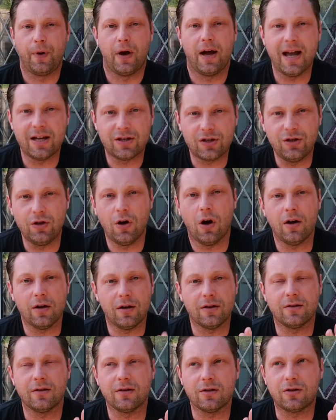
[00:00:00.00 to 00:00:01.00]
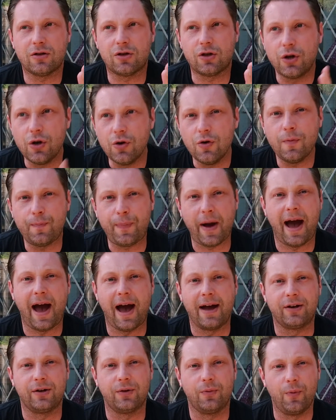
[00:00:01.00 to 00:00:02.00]
But it's not too
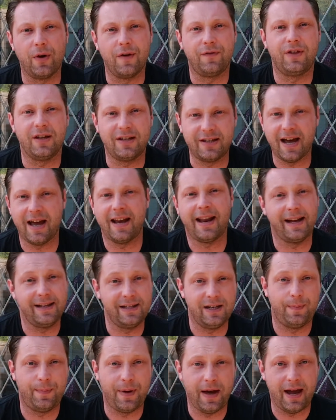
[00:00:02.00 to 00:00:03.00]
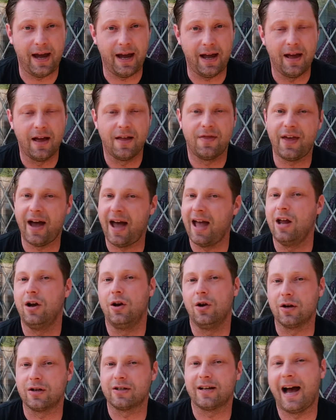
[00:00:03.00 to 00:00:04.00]
bad with the 1080p that it
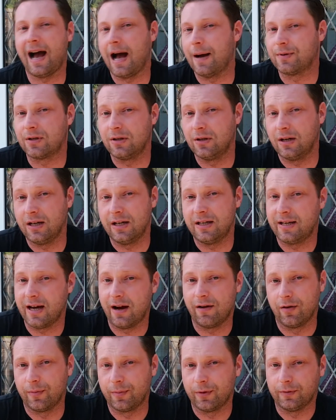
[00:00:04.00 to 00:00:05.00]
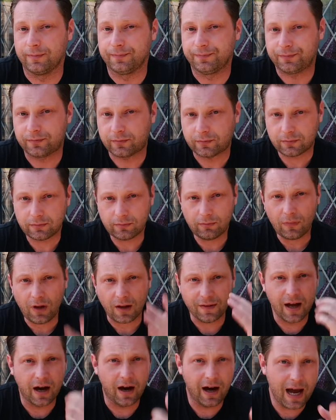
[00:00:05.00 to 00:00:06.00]
looks absolutely terrible.
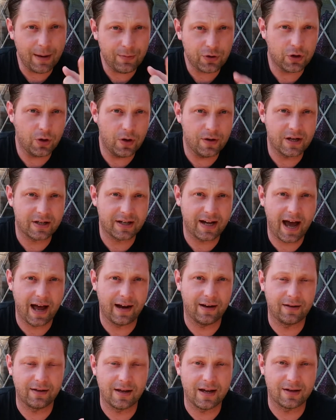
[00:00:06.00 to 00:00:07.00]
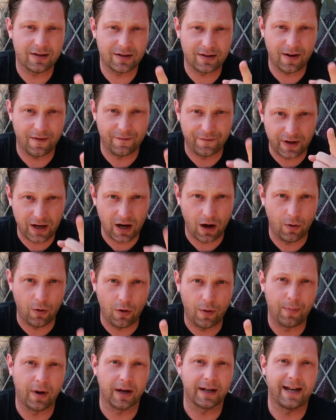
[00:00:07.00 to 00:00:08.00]
Now, I am shooting this video
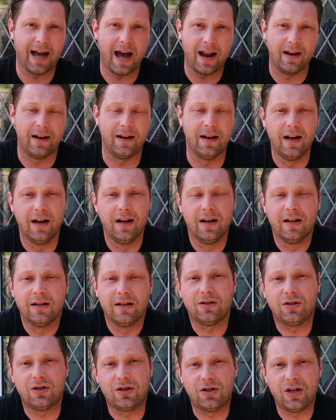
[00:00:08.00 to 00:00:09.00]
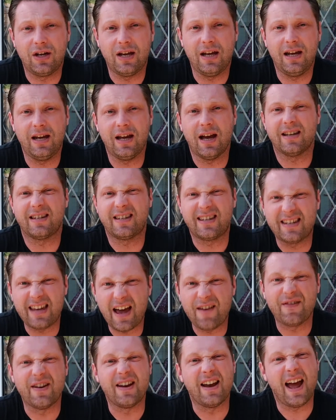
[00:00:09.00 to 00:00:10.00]
on my Canon
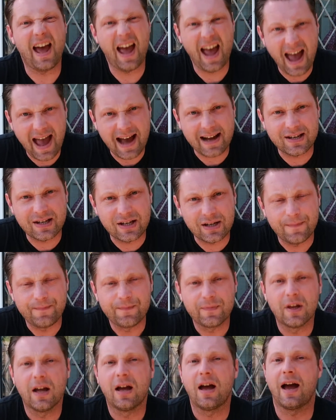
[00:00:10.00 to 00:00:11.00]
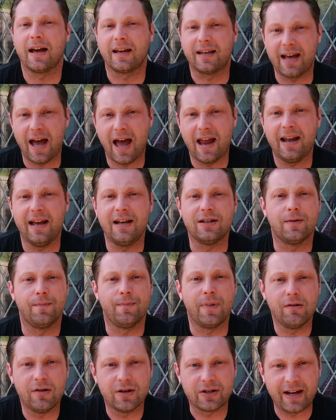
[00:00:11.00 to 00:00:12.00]
G7X. Again, it's a
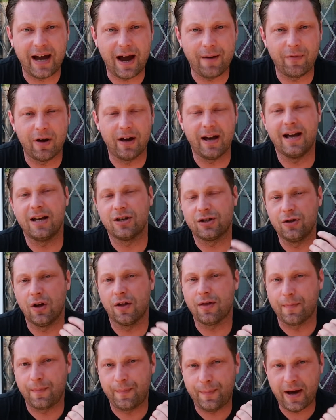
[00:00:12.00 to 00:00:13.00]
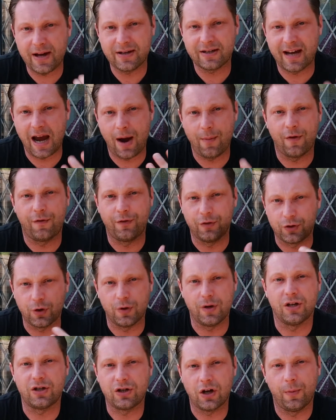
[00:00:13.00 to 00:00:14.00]
mirrorless camera. It's not the best camera for
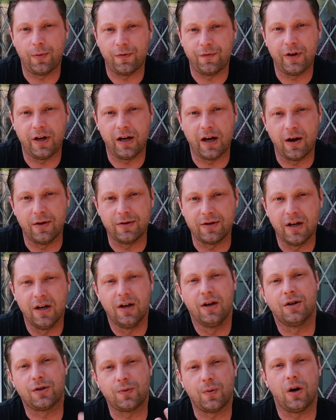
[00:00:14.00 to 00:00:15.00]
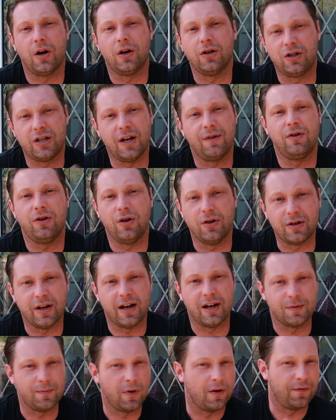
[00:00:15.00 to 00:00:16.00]
doing these type of videos. That's why I generally use
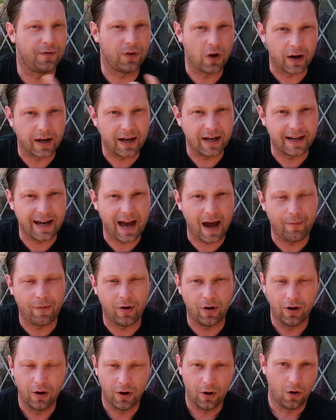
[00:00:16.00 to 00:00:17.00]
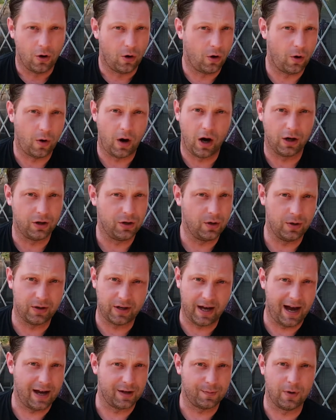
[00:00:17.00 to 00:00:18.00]
it as my vlogging camera, or I use
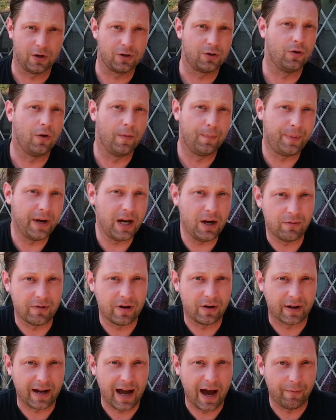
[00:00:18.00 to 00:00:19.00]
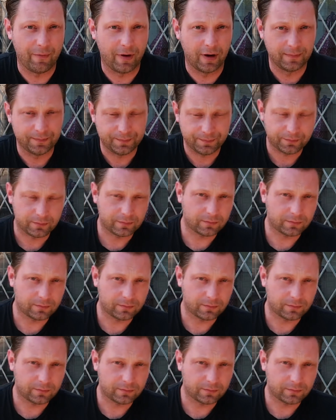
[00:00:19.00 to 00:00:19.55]
it as my sort of B-reel camera.